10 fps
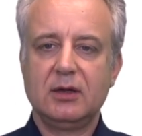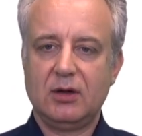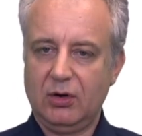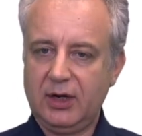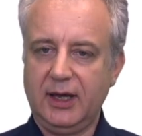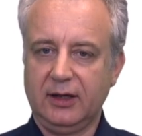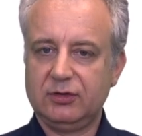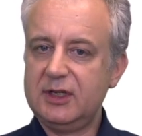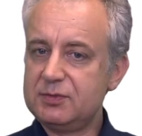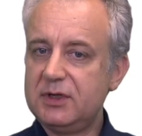Okay,
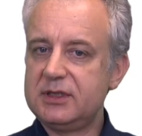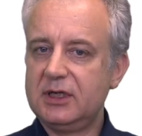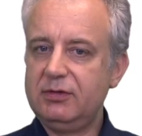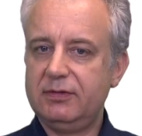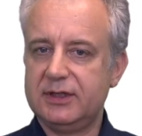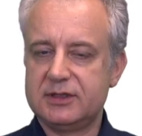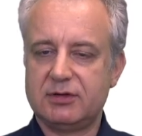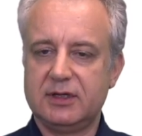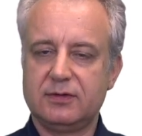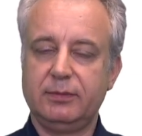so this was an equivalence
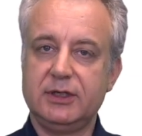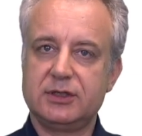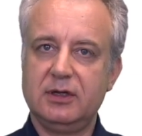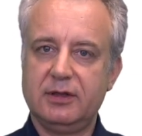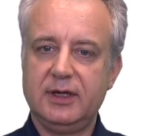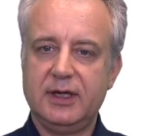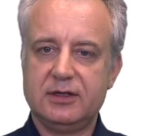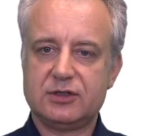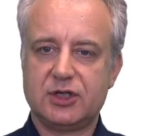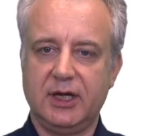transformation. Nothing
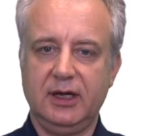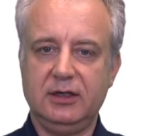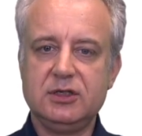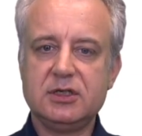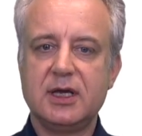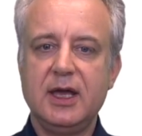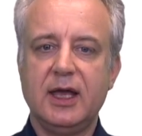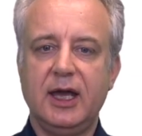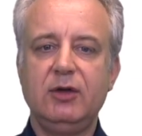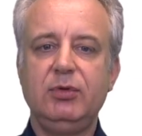has changed.
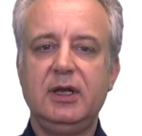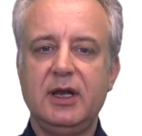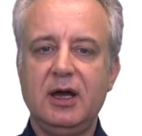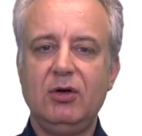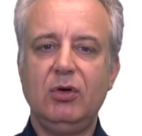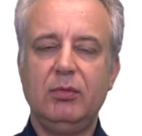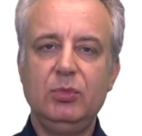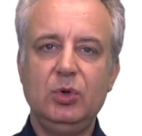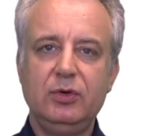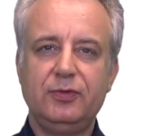And we now
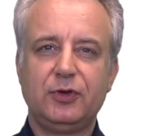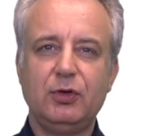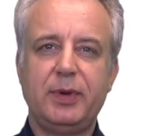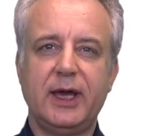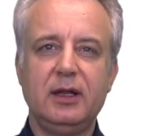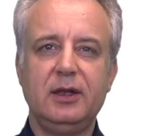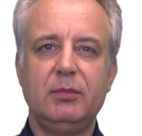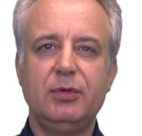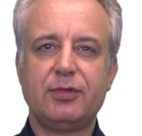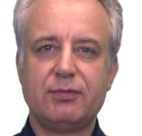move to panel
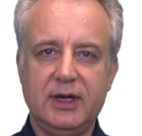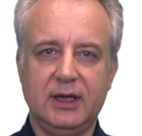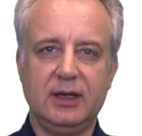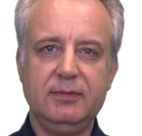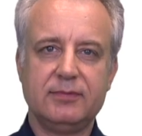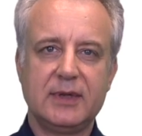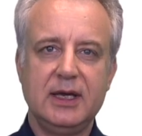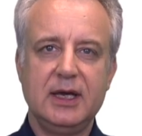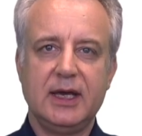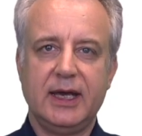number 3
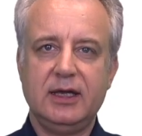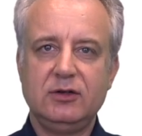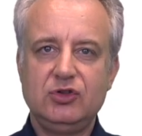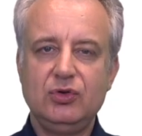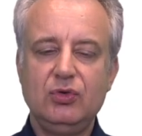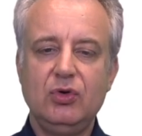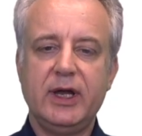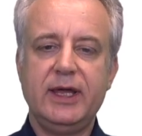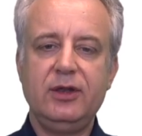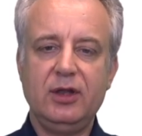and do
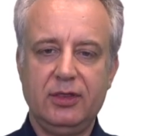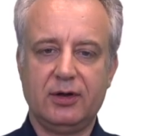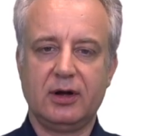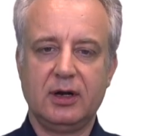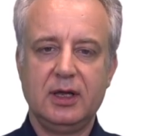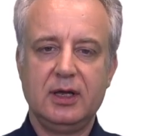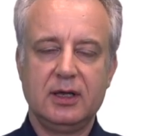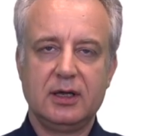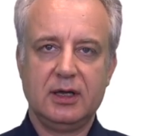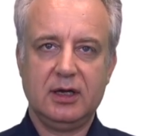another
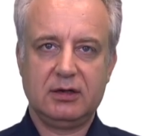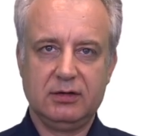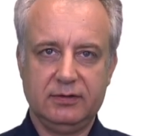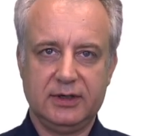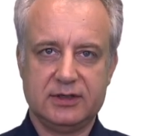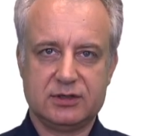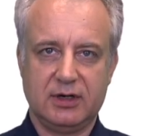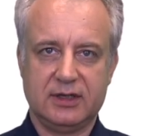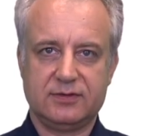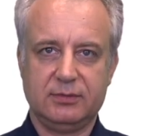equivalence
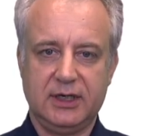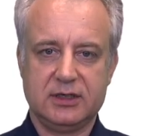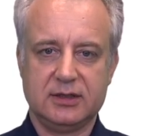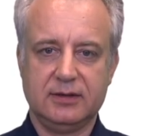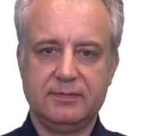transformation.